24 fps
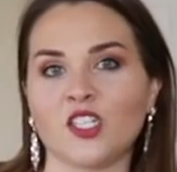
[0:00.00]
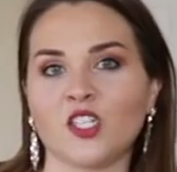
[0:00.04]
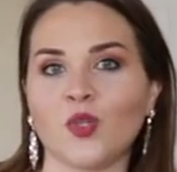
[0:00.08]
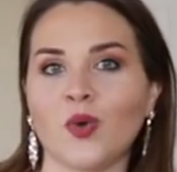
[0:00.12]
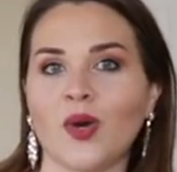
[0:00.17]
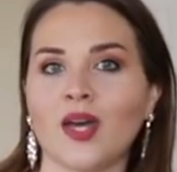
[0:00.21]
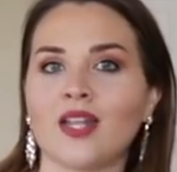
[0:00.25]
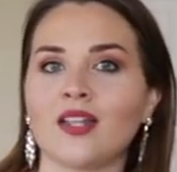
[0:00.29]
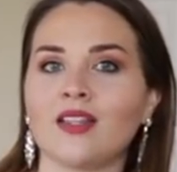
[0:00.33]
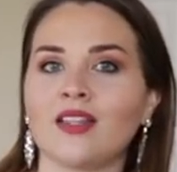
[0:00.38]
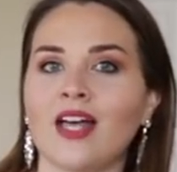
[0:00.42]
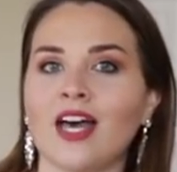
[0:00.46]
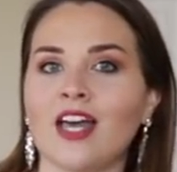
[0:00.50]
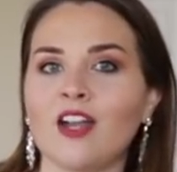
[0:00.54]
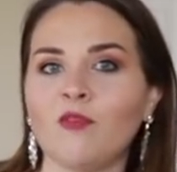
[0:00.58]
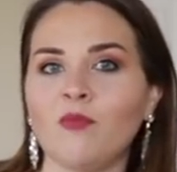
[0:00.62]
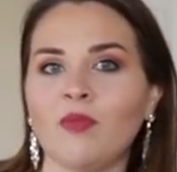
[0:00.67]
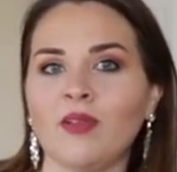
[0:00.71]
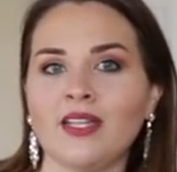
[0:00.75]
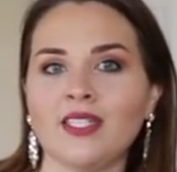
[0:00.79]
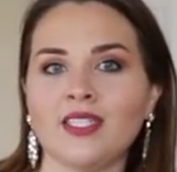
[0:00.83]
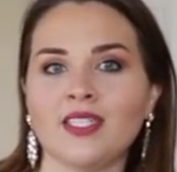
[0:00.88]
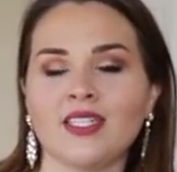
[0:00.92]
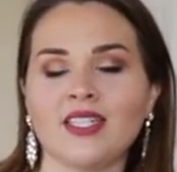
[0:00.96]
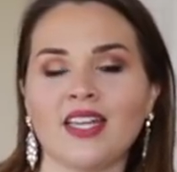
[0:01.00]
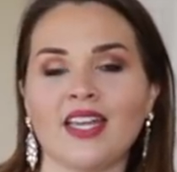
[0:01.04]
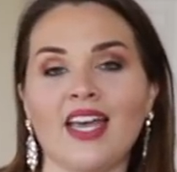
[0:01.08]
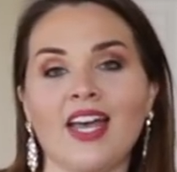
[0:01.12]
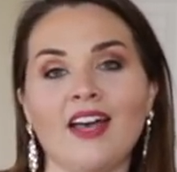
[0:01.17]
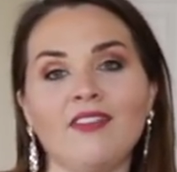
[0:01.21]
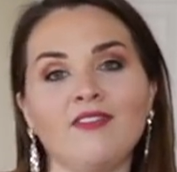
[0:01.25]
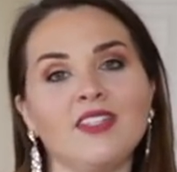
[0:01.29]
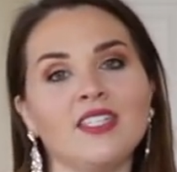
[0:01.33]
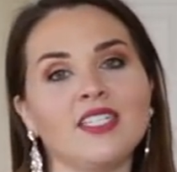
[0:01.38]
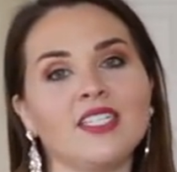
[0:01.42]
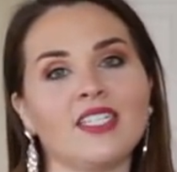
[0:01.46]
So at a lot of places, I
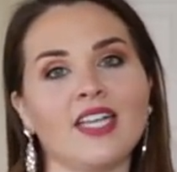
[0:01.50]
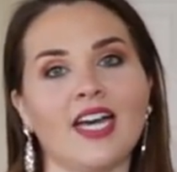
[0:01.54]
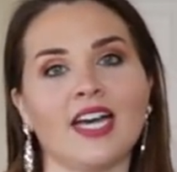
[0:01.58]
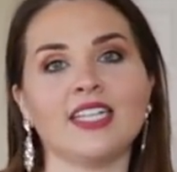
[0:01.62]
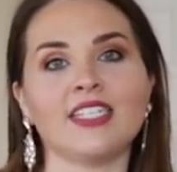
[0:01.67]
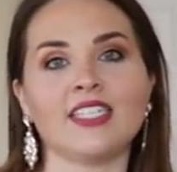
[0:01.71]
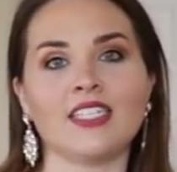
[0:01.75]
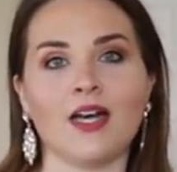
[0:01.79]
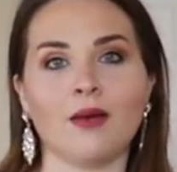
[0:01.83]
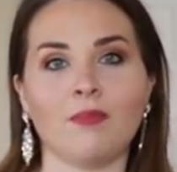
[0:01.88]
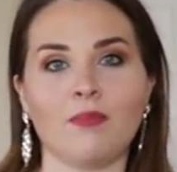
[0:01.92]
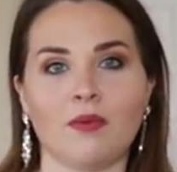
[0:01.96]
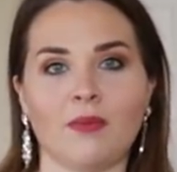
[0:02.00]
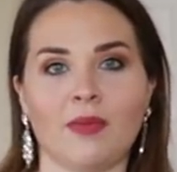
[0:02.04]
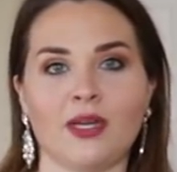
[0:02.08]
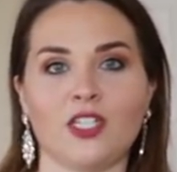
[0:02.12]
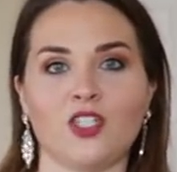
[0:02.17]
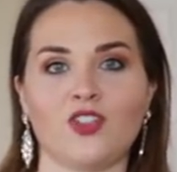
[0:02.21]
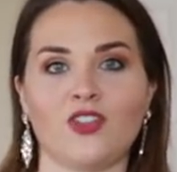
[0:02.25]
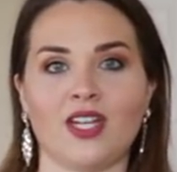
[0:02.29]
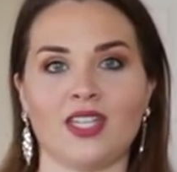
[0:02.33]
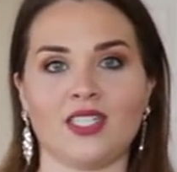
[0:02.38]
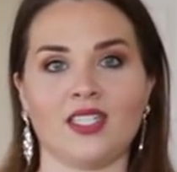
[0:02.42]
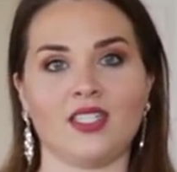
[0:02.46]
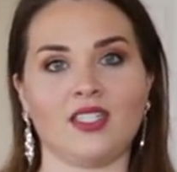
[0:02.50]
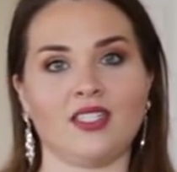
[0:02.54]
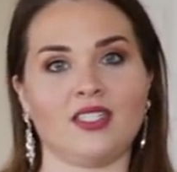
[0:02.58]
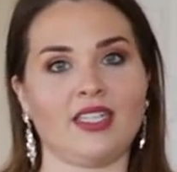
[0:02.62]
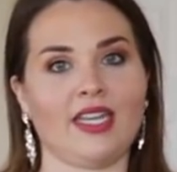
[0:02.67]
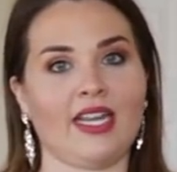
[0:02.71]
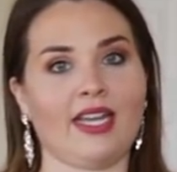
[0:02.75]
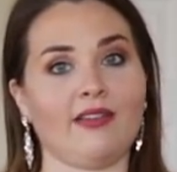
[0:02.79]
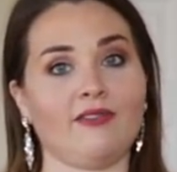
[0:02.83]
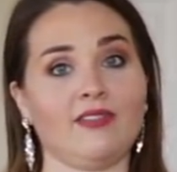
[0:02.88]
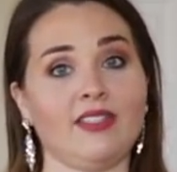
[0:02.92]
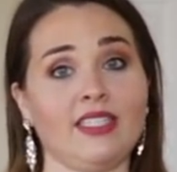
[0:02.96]
have to size up in my dresses
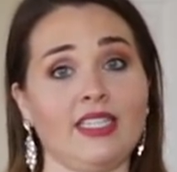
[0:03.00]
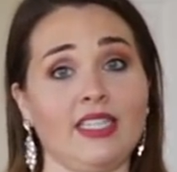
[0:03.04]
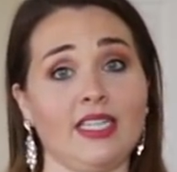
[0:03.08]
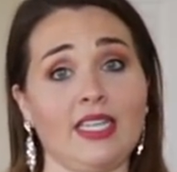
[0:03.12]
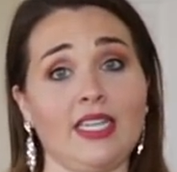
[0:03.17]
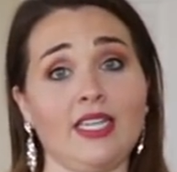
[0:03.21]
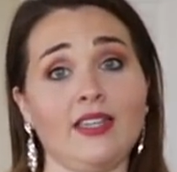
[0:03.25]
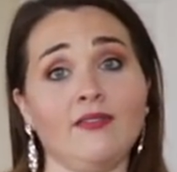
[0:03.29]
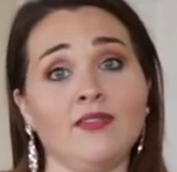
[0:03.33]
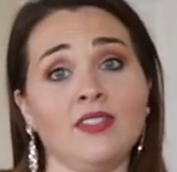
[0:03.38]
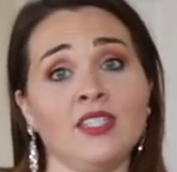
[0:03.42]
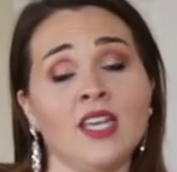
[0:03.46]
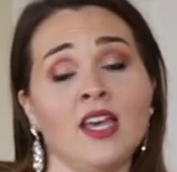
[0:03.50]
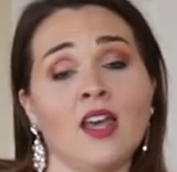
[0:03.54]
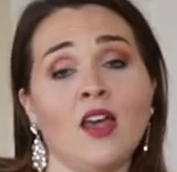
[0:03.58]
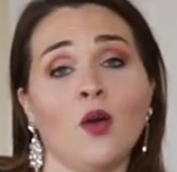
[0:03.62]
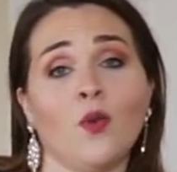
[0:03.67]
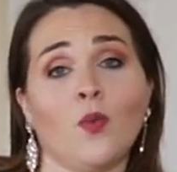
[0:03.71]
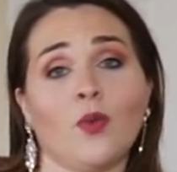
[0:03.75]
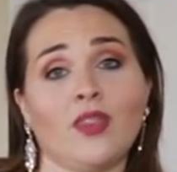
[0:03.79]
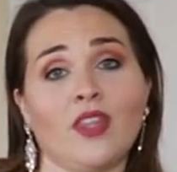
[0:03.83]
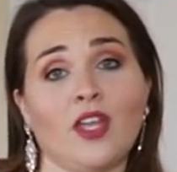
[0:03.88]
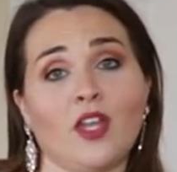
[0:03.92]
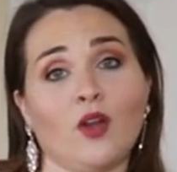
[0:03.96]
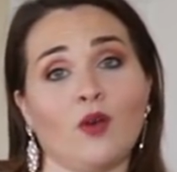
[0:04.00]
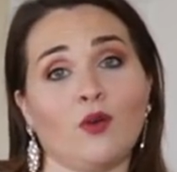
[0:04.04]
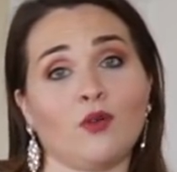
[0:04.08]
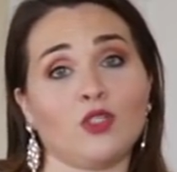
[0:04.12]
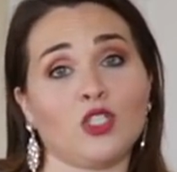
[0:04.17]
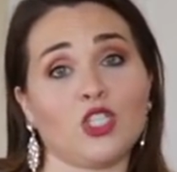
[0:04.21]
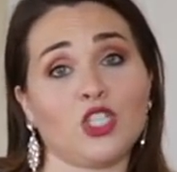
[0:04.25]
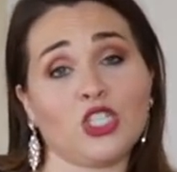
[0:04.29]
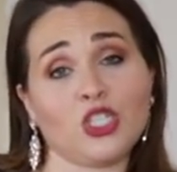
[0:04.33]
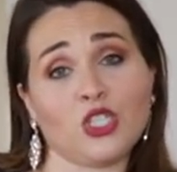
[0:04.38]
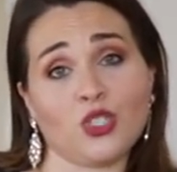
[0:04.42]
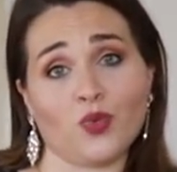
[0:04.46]
that have sleeves when they
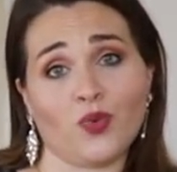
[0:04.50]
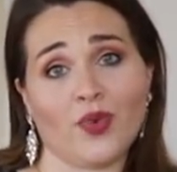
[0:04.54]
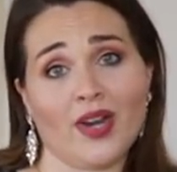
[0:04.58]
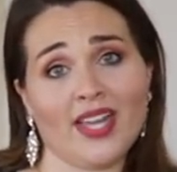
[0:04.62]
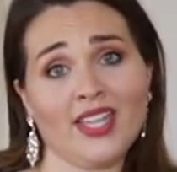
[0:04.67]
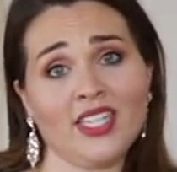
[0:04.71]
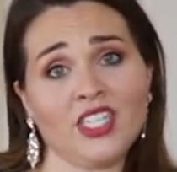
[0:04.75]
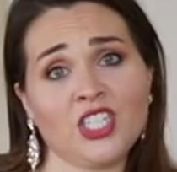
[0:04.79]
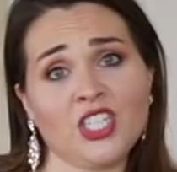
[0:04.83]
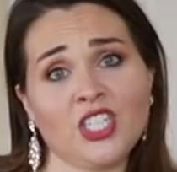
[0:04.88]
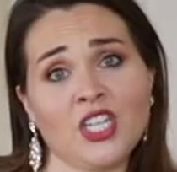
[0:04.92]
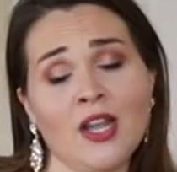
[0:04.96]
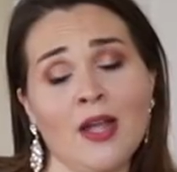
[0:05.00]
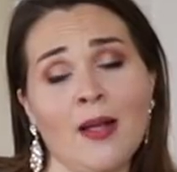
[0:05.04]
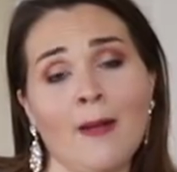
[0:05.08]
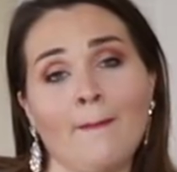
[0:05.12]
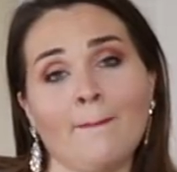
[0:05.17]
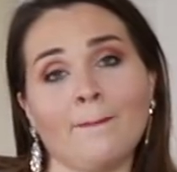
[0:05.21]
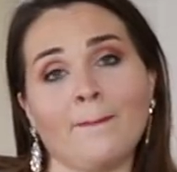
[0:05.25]
don't stretch,